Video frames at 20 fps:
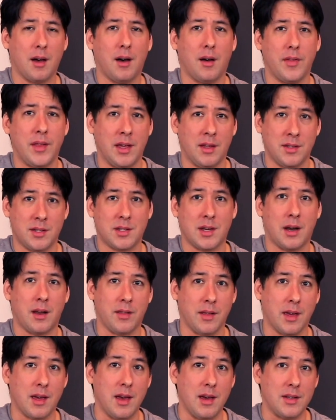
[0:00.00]
on the inside of
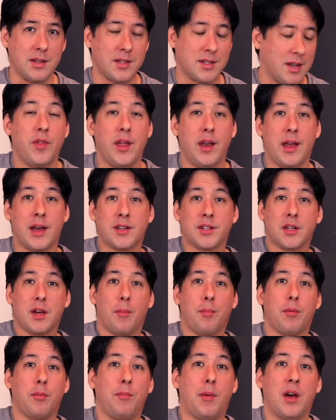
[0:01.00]
the case. The next
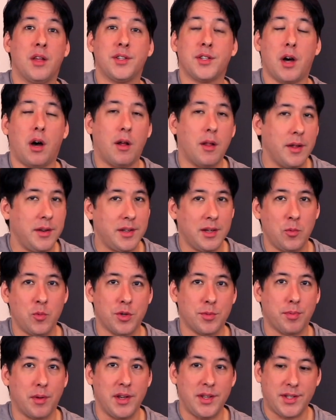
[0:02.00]
couple months, all I did
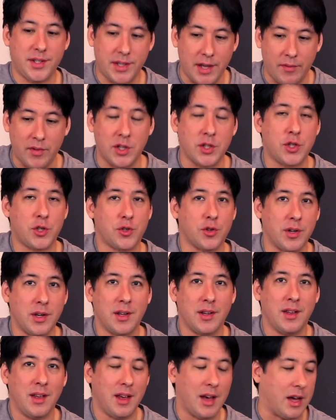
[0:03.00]
was play
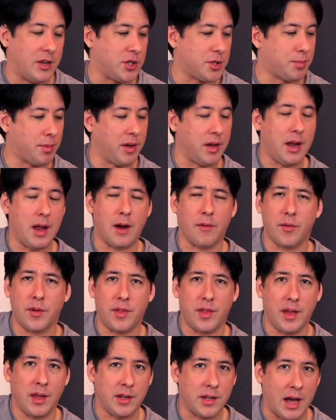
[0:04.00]
7-string. I just played
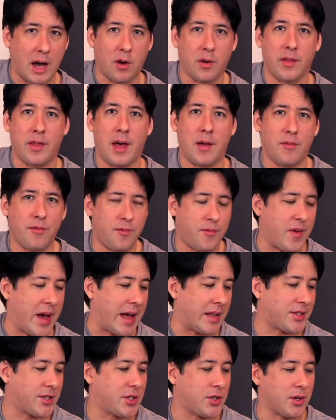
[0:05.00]
everything down on that
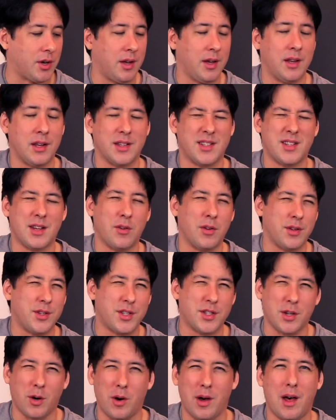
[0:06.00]
fat string, and it sounded
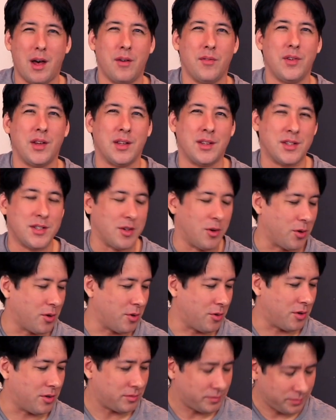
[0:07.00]
so heavy and so cool.